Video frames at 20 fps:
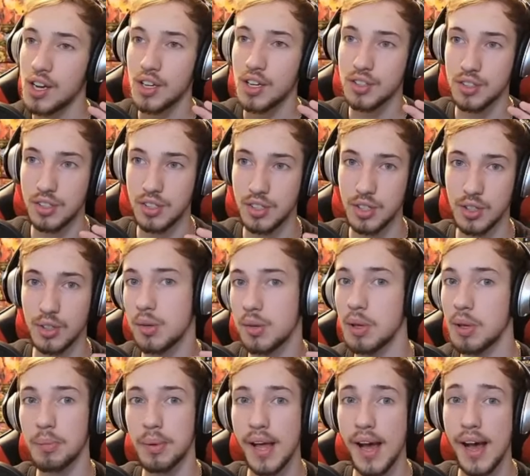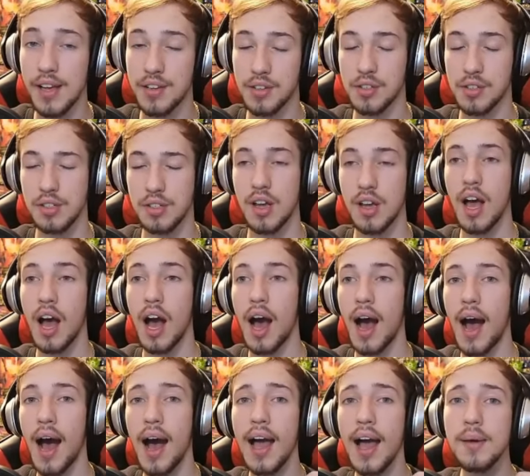still can be blasters.
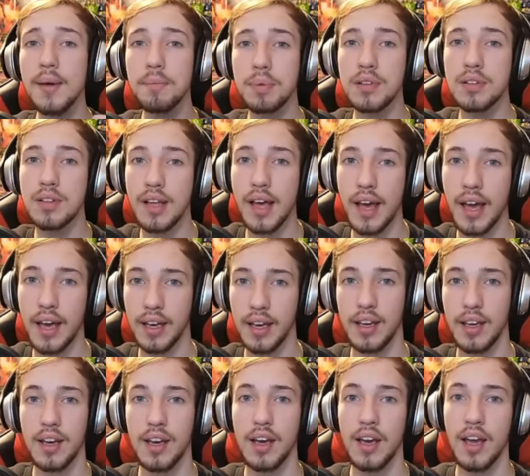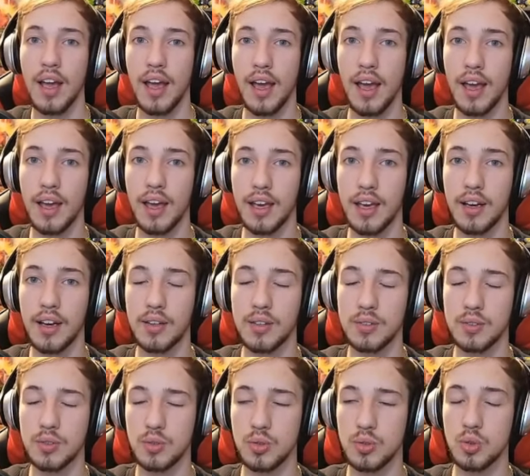I play a
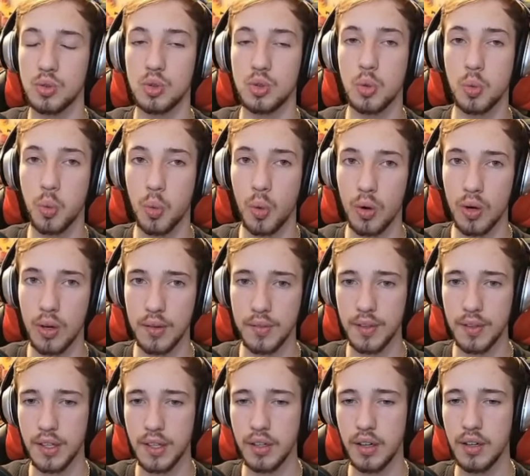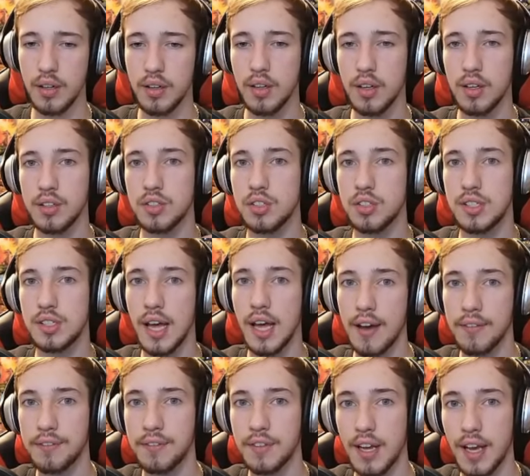Dwarven
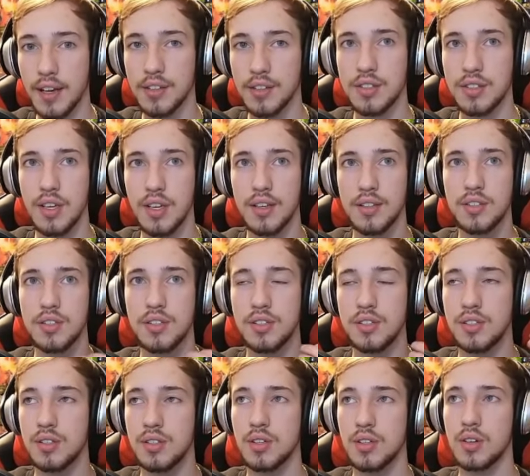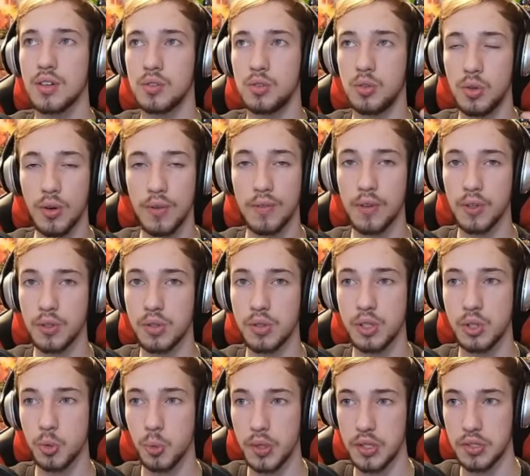Staff Nexus
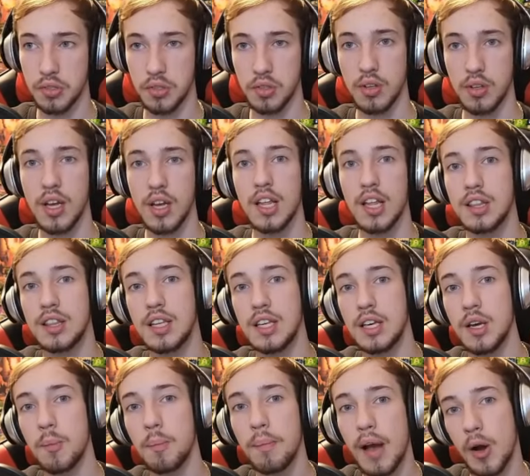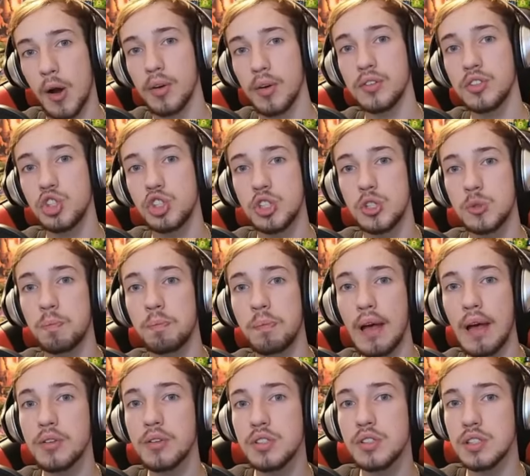Universalist Wizard. The amount of
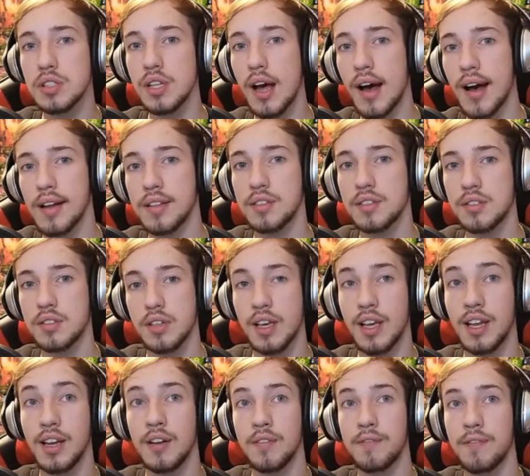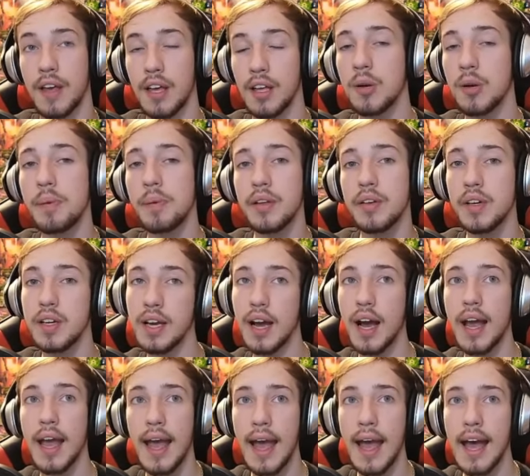spell slots and availability I
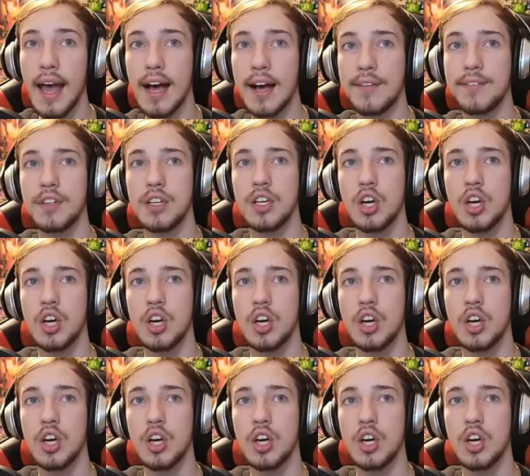have